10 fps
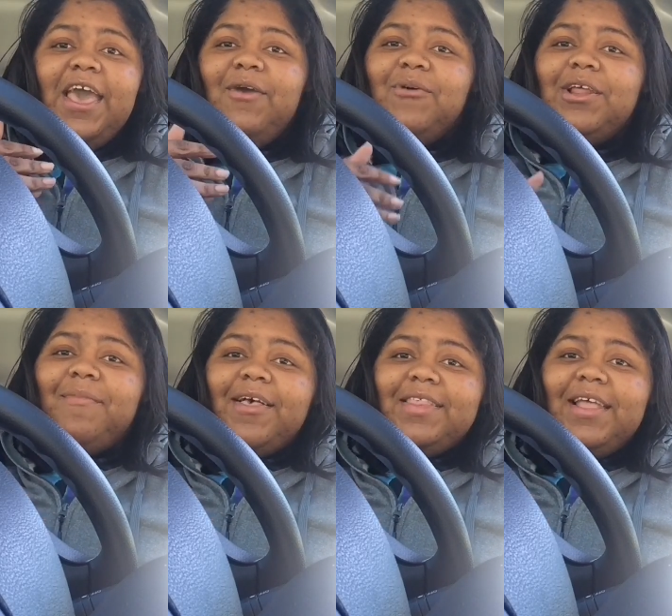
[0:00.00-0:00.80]
He went
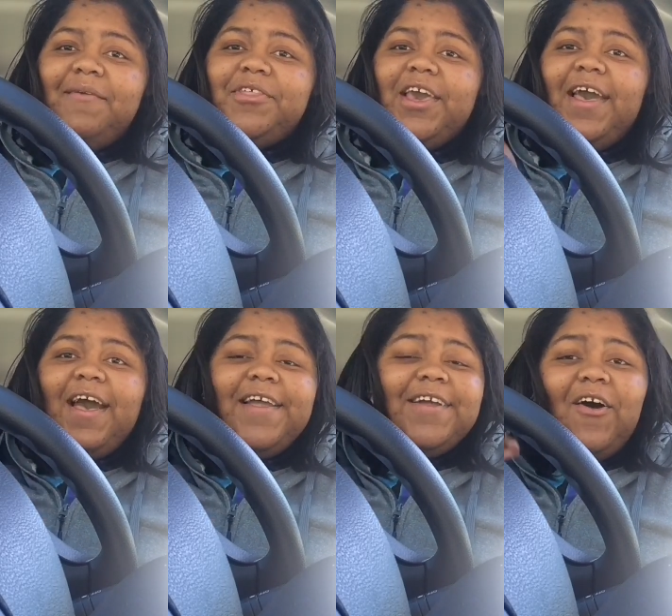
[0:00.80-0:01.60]
in my
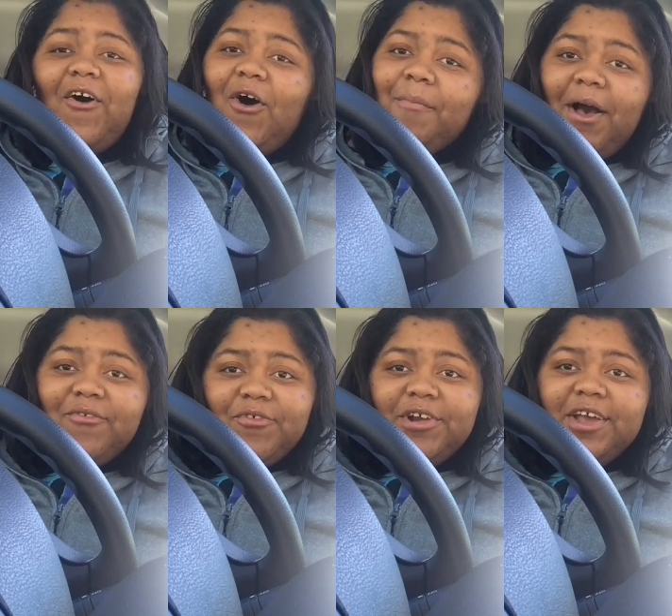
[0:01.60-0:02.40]
Snapchat, adding all
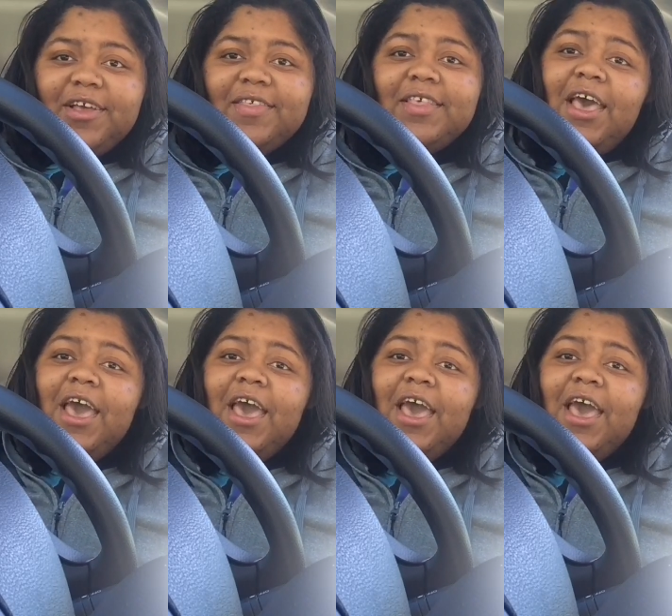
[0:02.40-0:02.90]
my friends,